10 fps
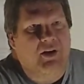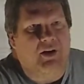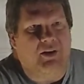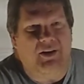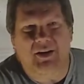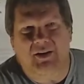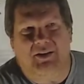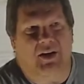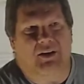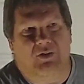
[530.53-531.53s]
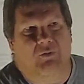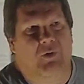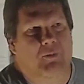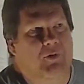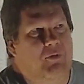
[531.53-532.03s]
They didn't take the
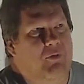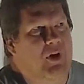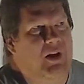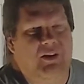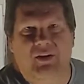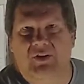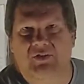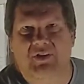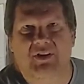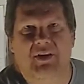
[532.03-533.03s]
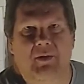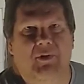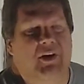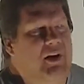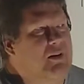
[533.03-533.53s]
woman away. They just
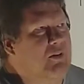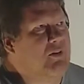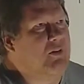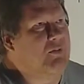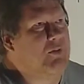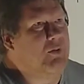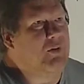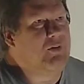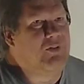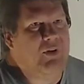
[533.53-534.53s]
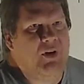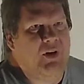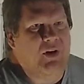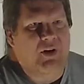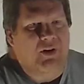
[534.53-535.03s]
intimidated her, of course.
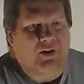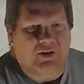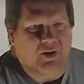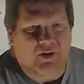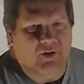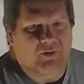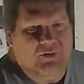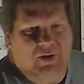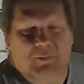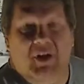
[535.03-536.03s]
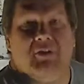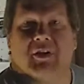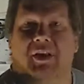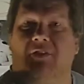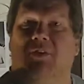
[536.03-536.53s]

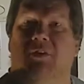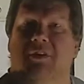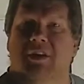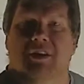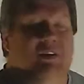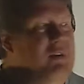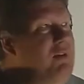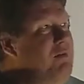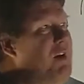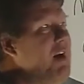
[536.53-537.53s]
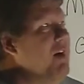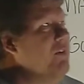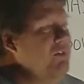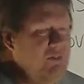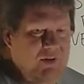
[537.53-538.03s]
Apparently that's all you need to do
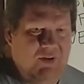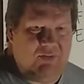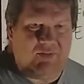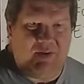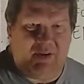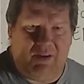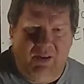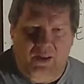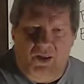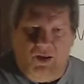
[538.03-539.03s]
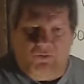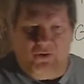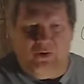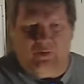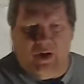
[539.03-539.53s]
now is
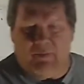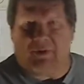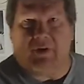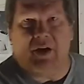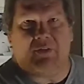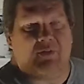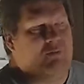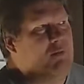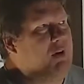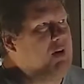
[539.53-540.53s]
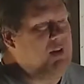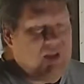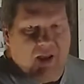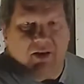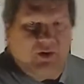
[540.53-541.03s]
for you Democrats who want to
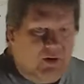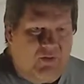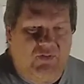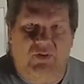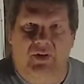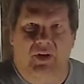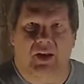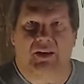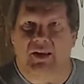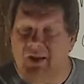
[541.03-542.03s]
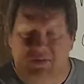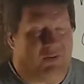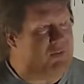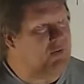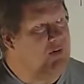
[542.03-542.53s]
get us, I guess
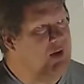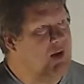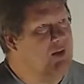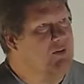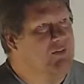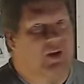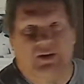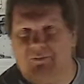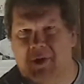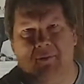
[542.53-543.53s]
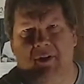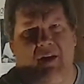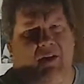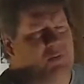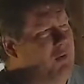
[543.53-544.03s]
that's all you guys, maybe you
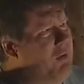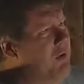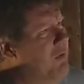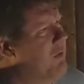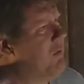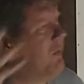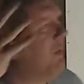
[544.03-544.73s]
guys all know this